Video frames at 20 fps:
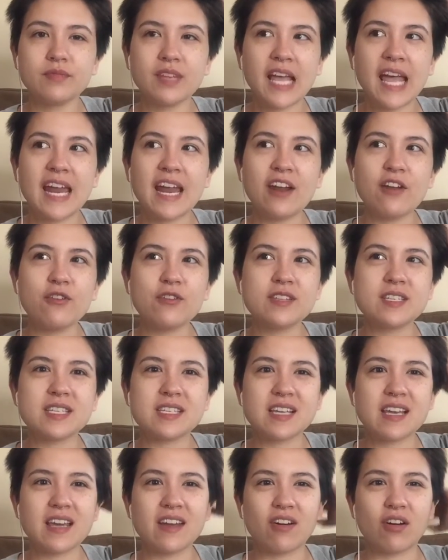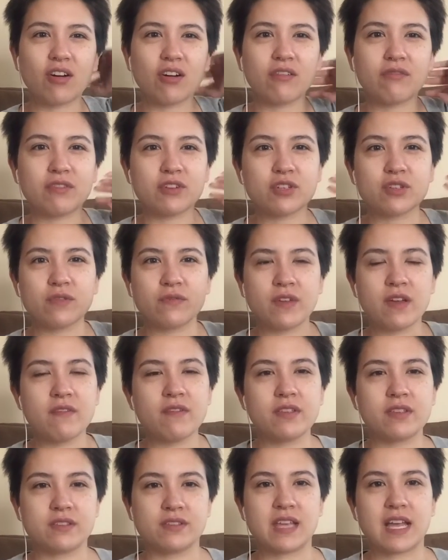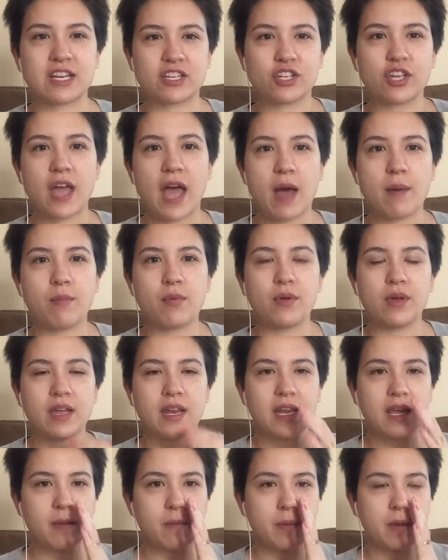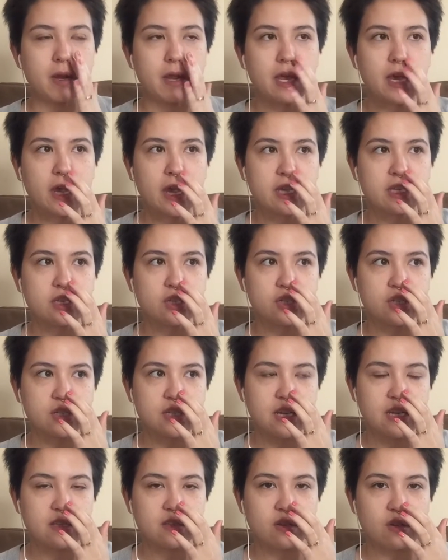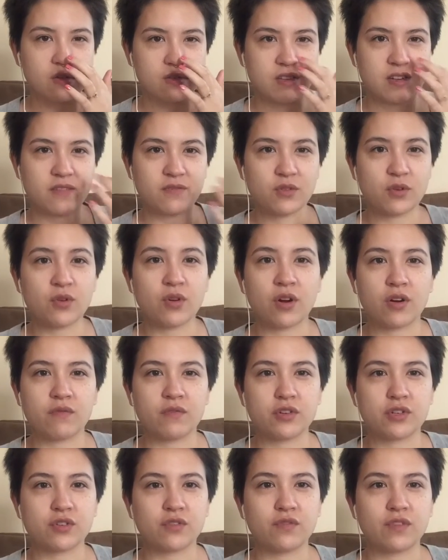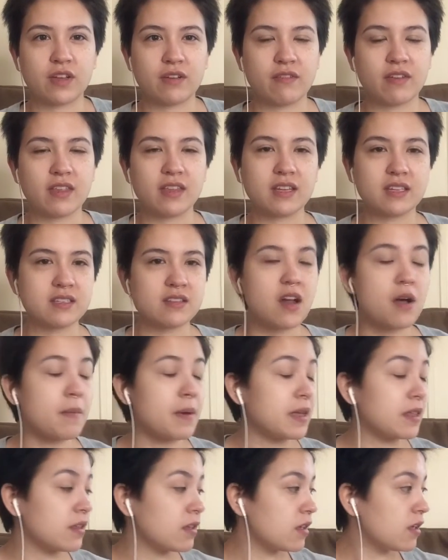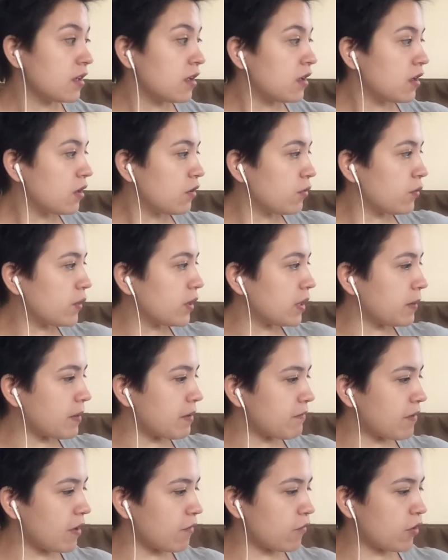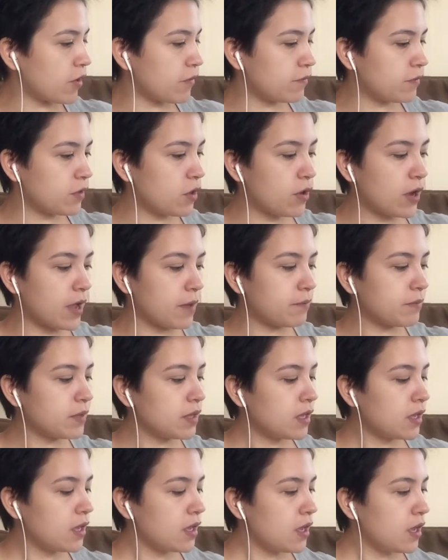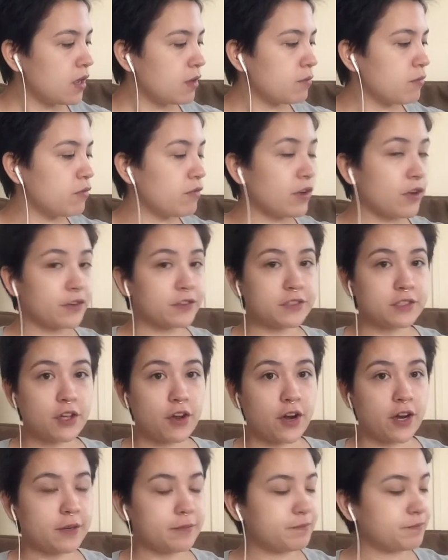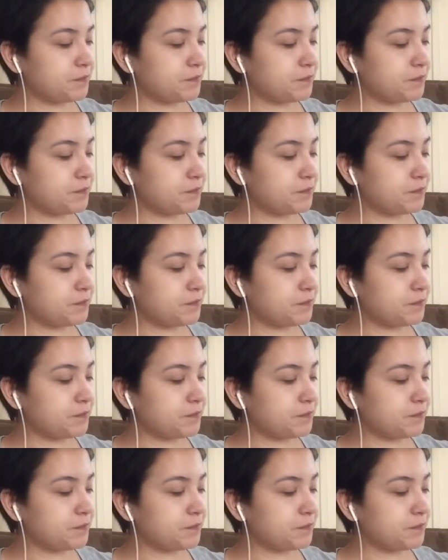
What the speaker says: and I know this isn't an artificial flavor, this is actually apple in it, but I guess it just tastes close enough to an artificial flavor that it's not really my favorite. Okay, moving on, sorry.